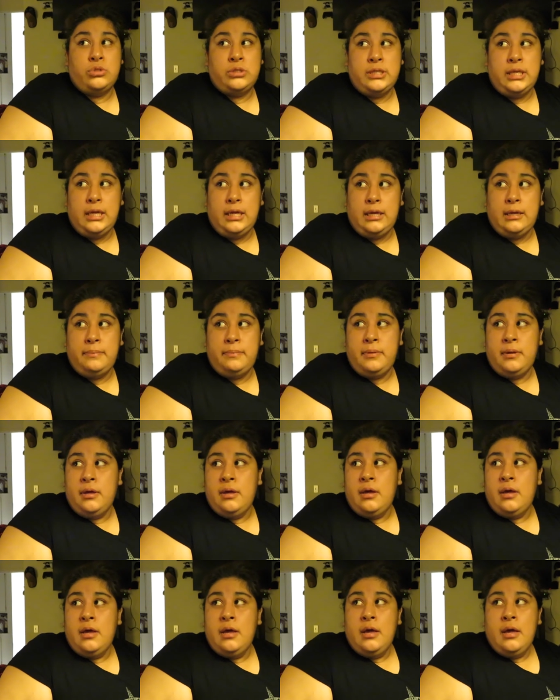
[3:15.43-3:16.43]
sleep,
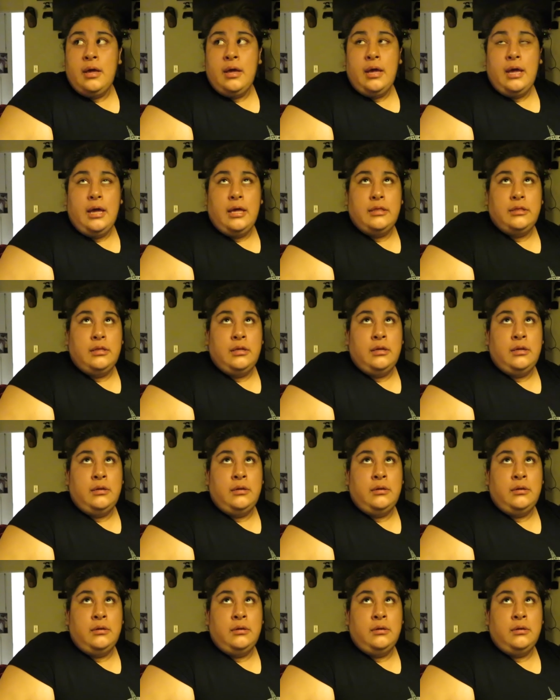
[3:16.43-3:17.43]
and
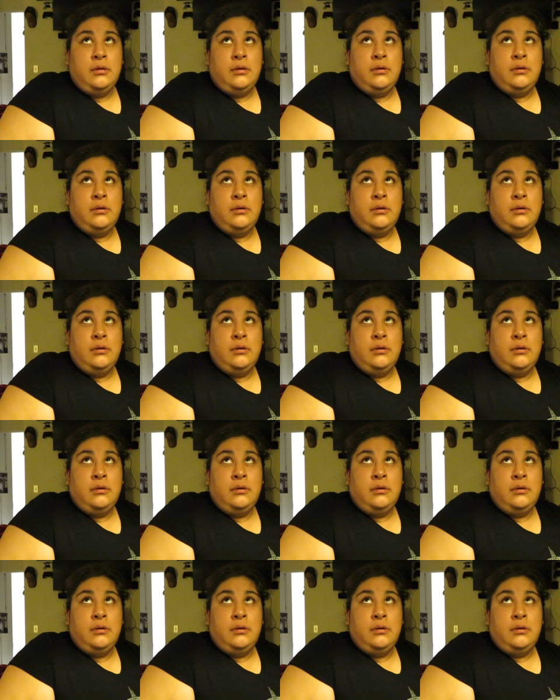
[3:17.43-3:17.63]
then